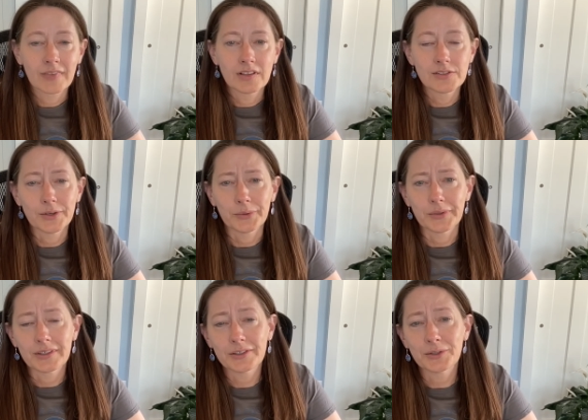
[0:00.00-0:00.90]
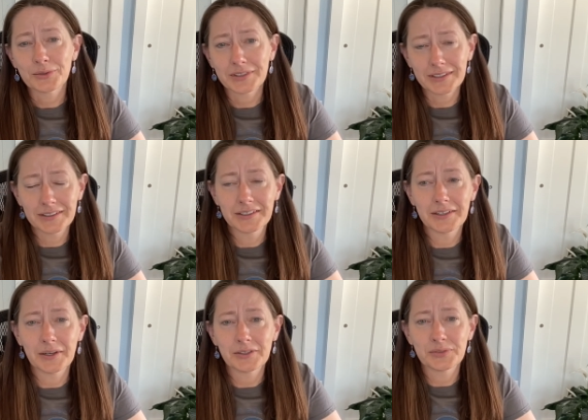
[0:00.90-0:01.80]
So in closing,
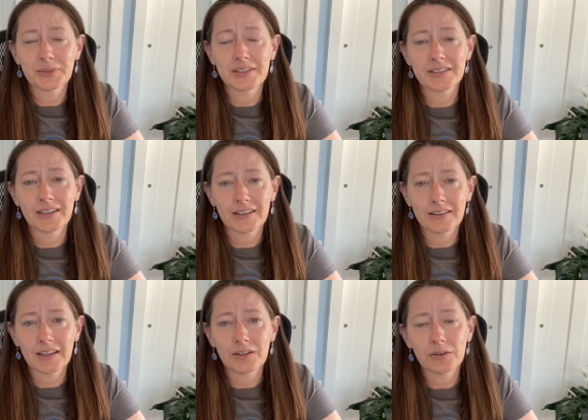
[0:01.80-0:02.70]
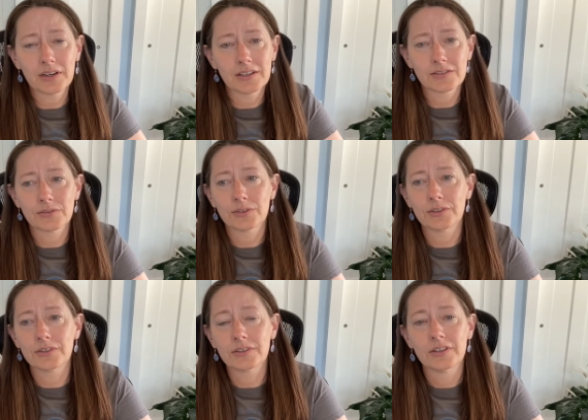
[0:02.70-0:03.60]
I just want to say thank you guys
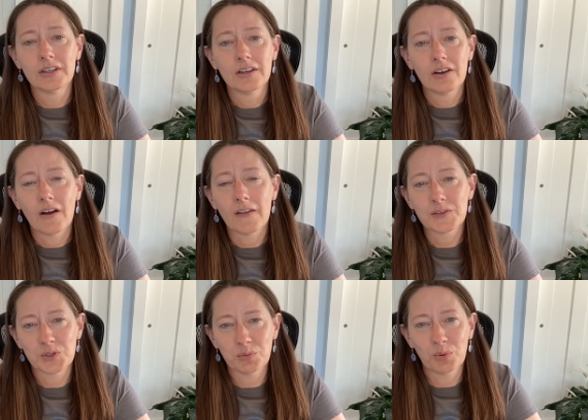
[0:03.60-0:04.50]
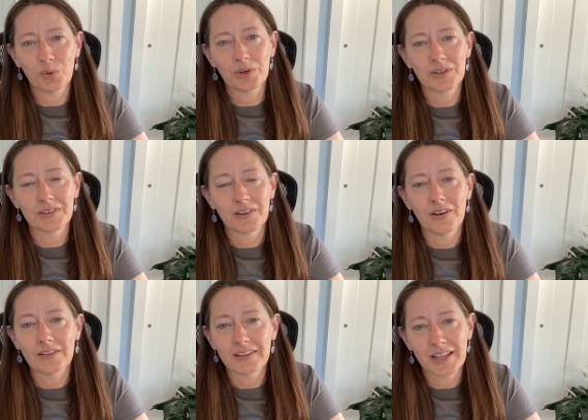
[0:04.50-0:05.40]
for all the support, all
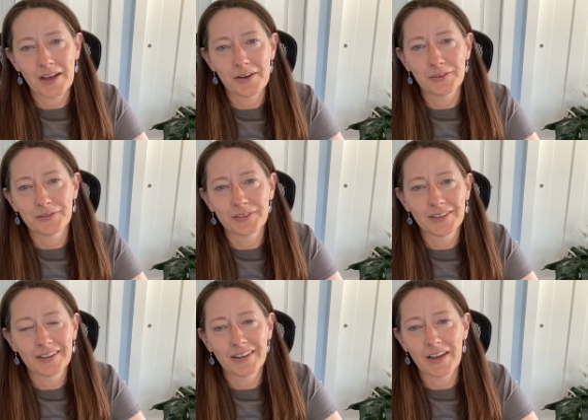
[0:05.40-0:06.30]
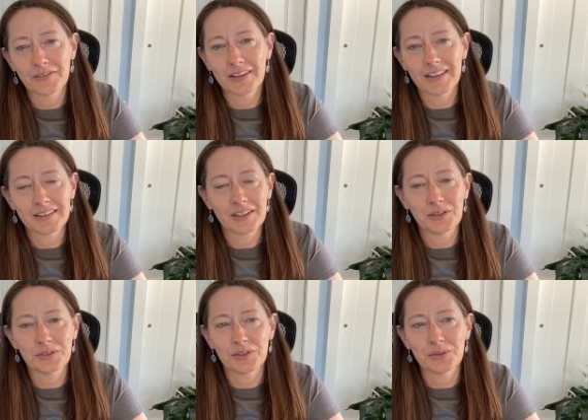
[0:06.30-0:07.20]
the love, everything that you
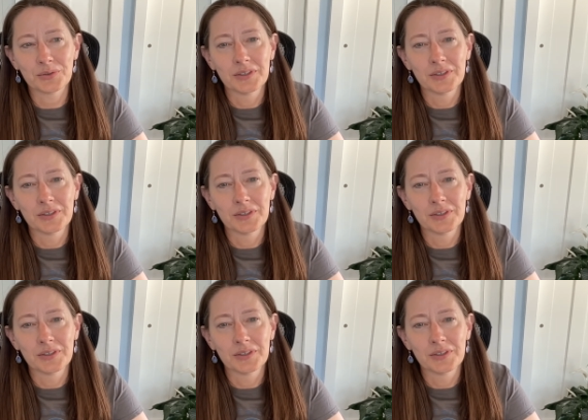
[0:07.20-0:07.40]
do.